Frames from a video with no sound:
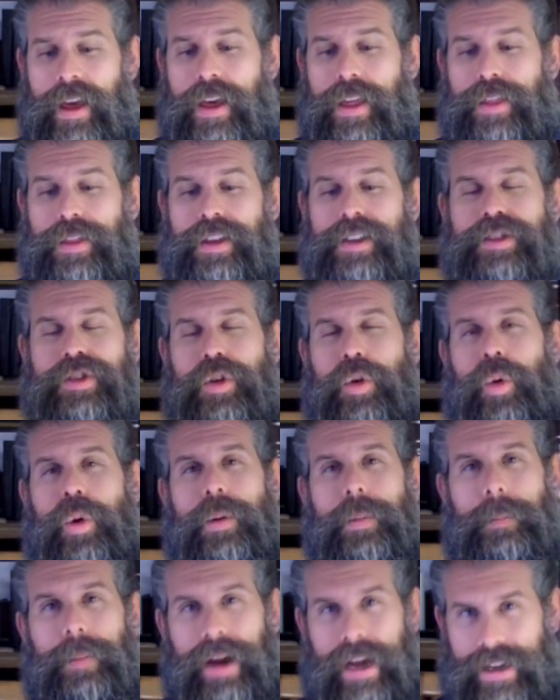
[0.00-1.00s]
This
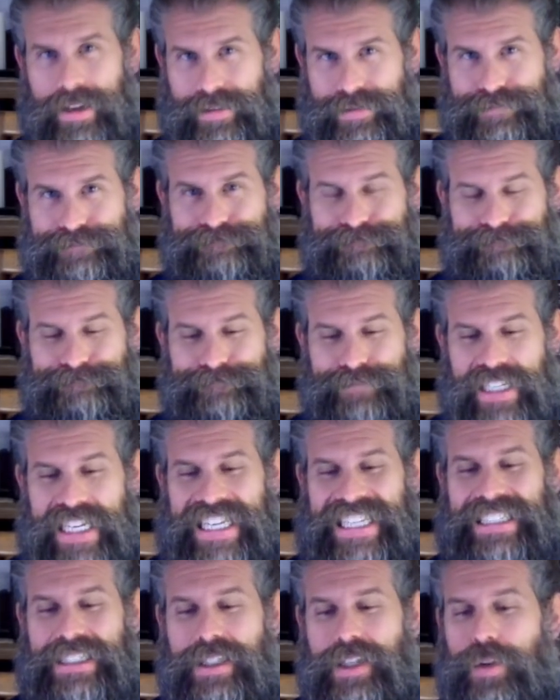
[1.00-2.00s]
korban
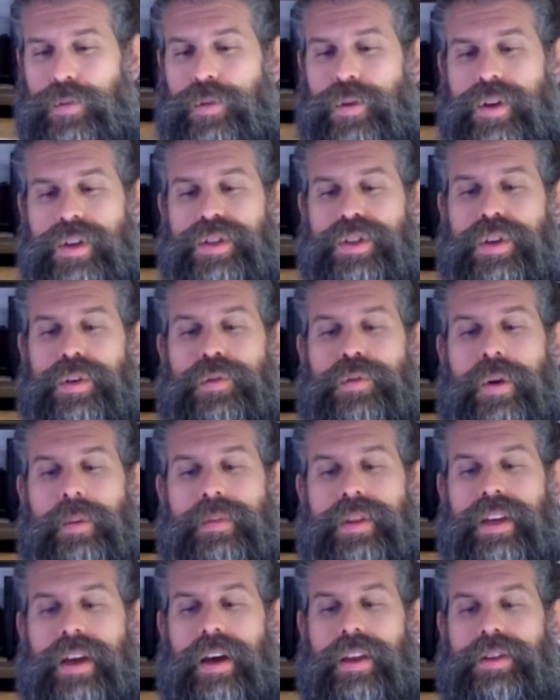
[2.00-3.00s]
differs from
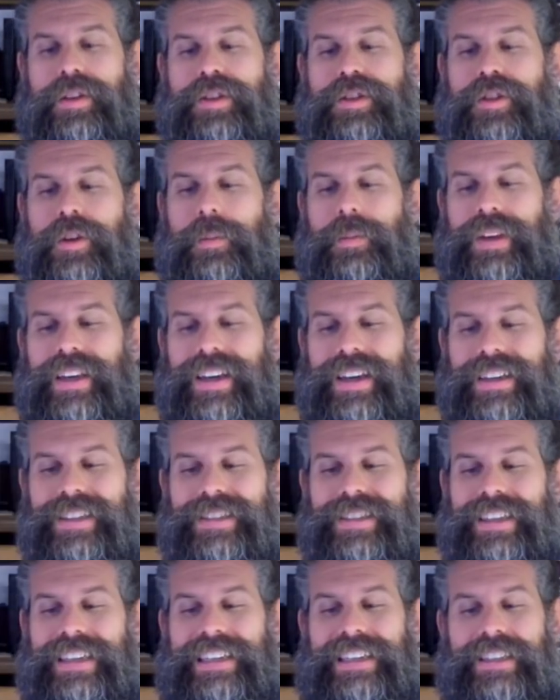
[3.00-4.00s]
the others
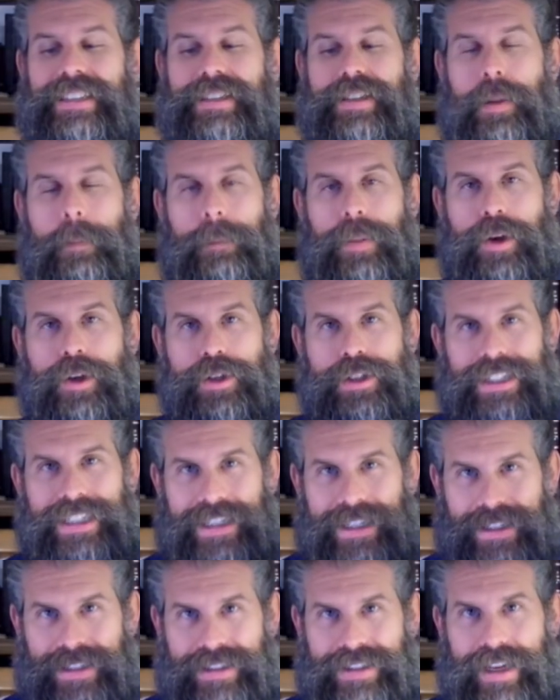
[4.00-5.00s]
because it is burnt
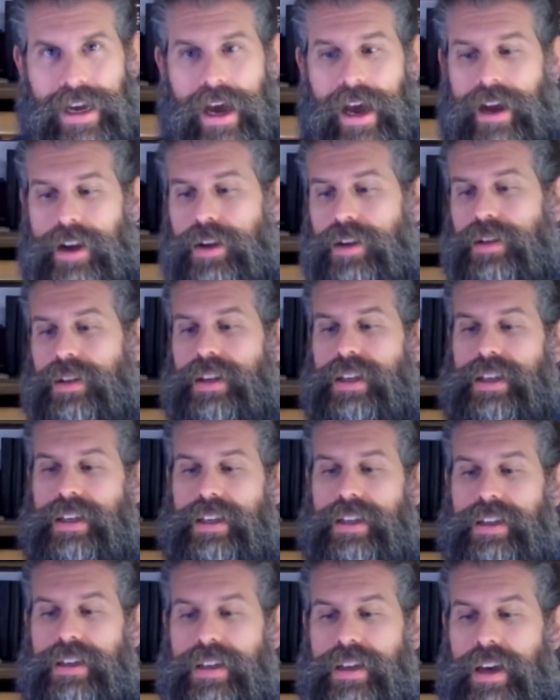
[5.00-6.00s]
entirely,
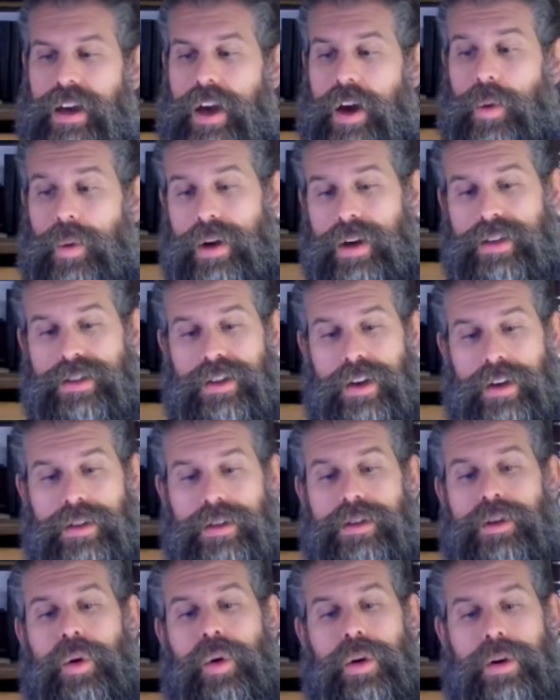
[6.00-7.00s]
whereas other
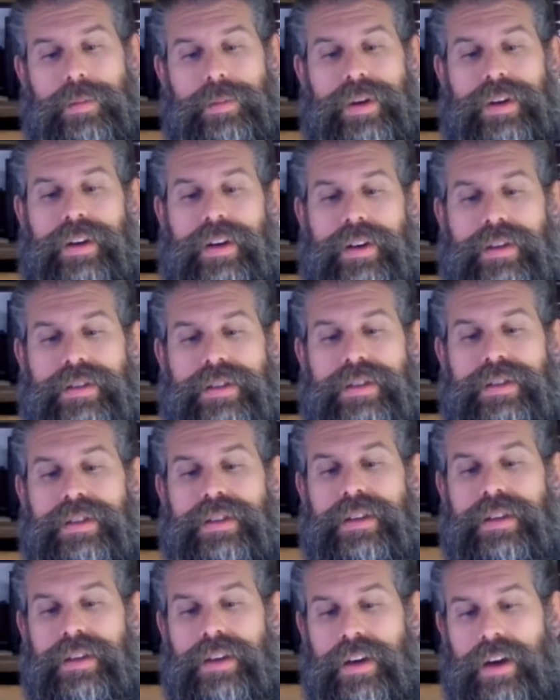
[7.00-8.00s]
korbanot
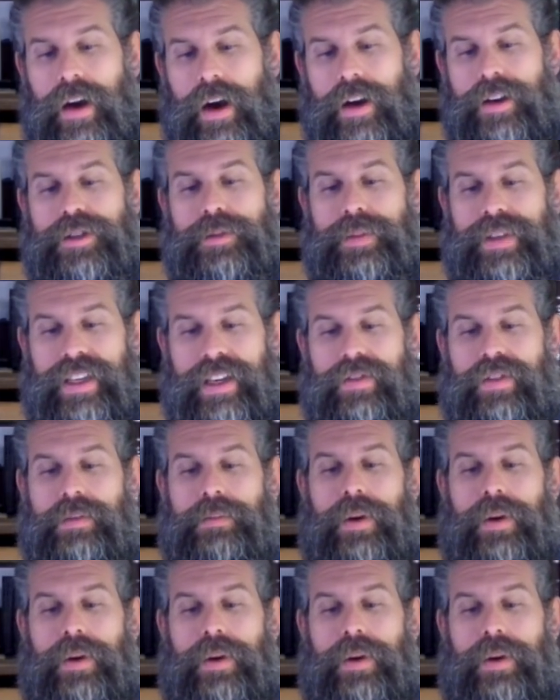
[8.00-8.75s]
are to be given